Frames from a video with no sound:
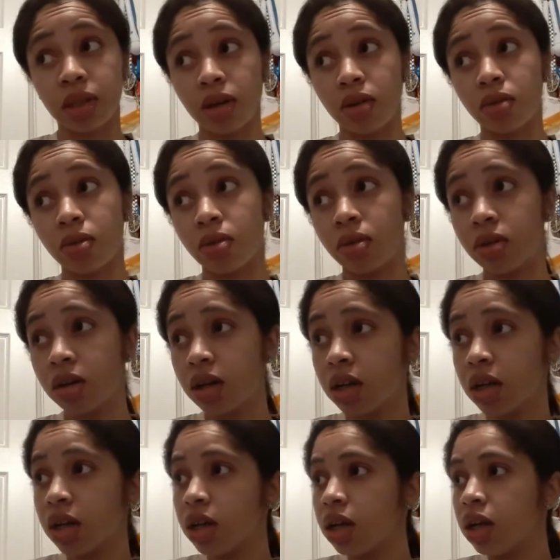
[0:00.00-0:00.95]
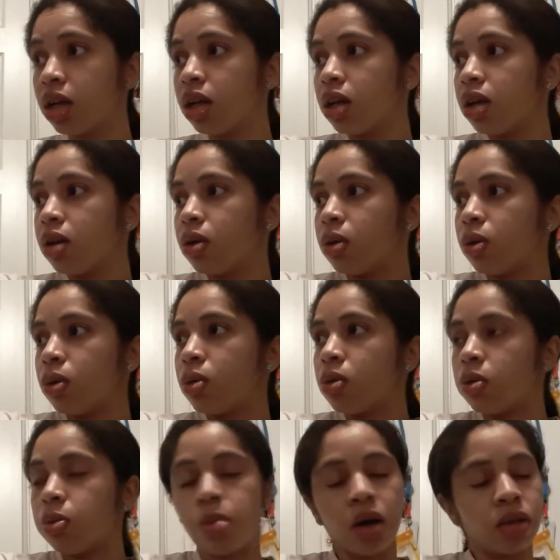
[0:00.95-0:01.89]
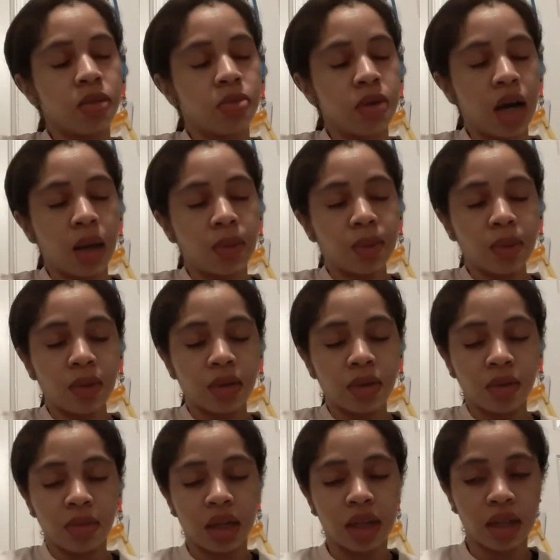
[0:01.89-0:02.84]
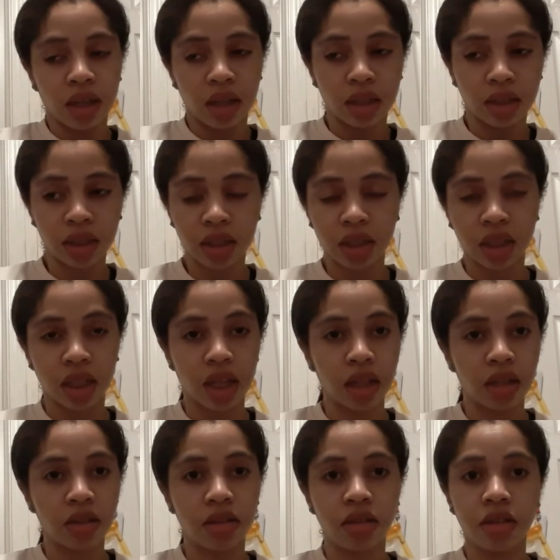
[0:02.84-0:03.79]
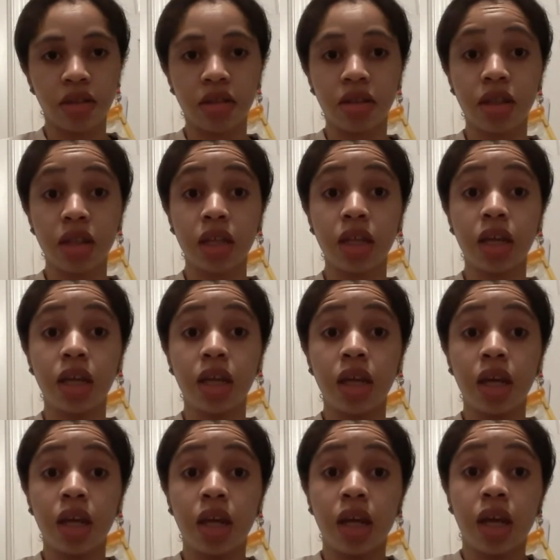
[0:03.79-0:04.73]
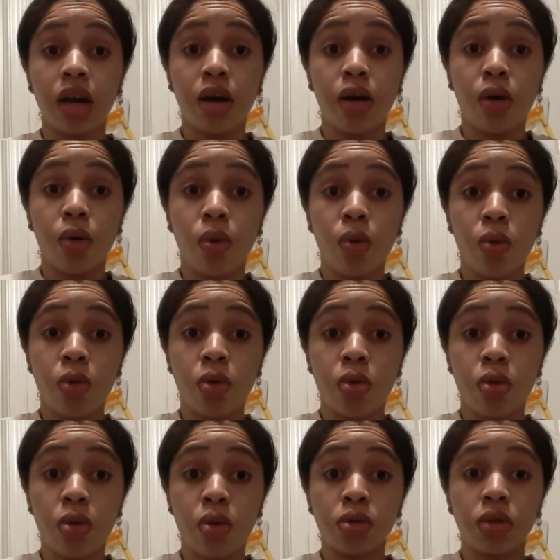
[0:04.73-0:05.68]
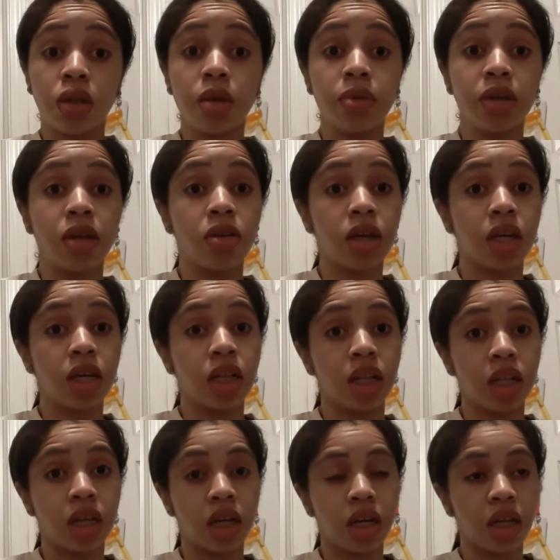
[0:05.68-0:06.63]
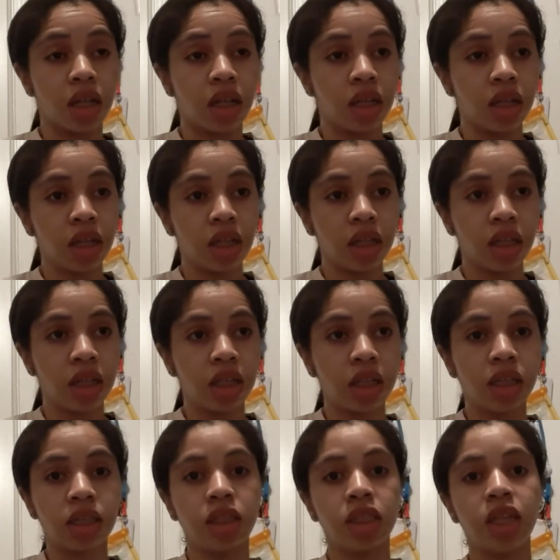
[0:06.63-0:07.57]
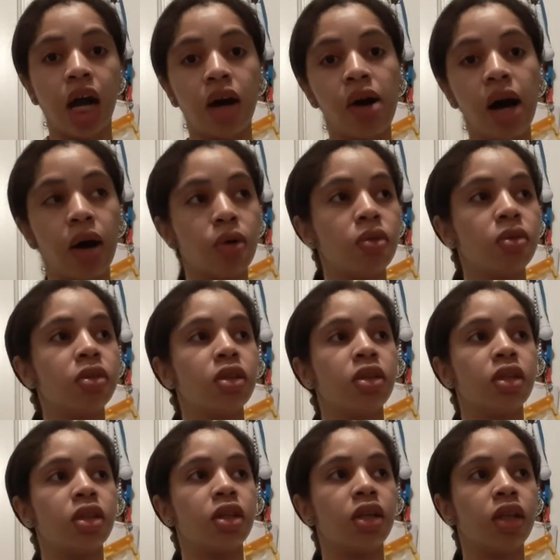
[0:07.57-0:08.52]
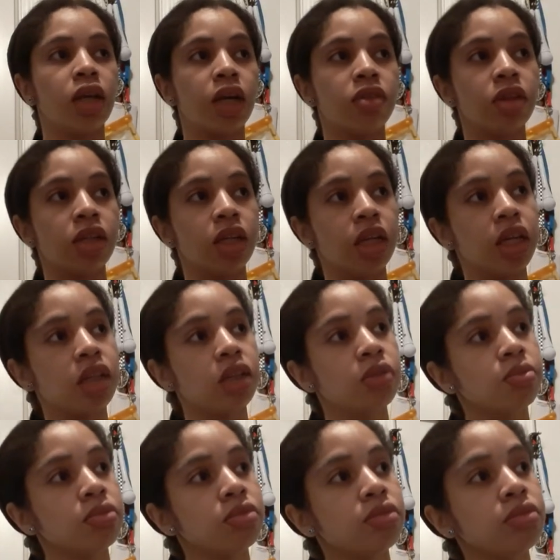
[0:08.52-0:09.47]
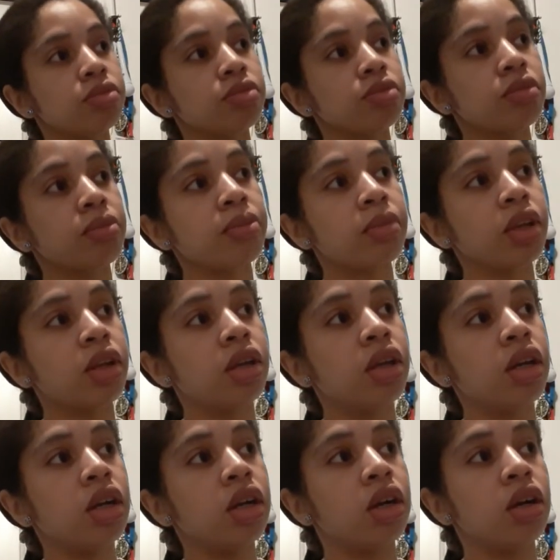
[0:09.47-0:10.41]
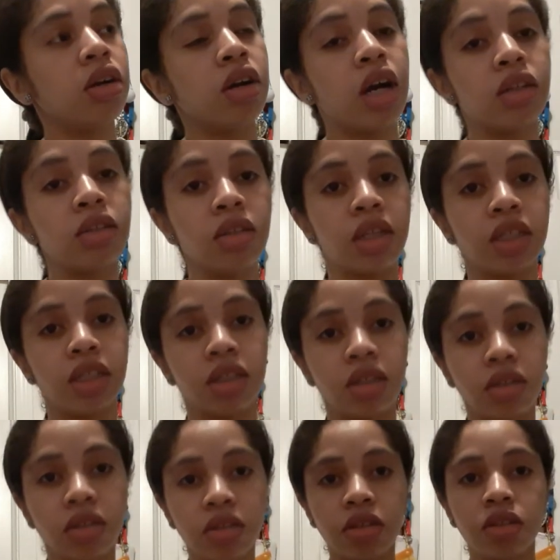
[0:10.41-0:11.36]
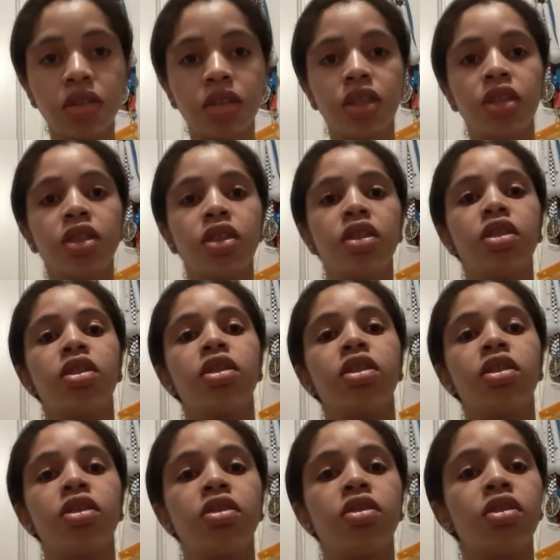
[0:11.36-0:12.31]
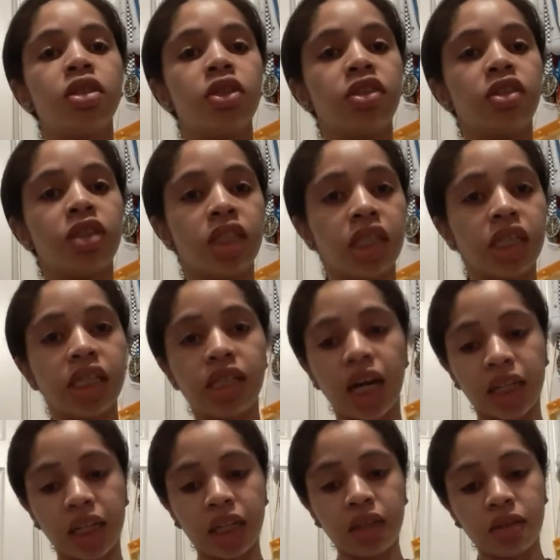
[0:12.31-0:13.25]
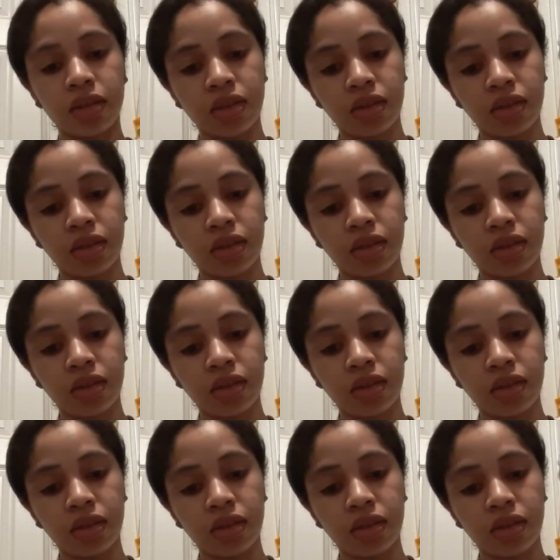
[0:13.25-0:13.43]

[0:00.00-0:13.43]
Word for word: Oh, ooh, buttered popcorn. Oh my gosh, yes. Ooh, so let me go ahead and uh chow out. And like I said again, congratulations to Christina and Donnie.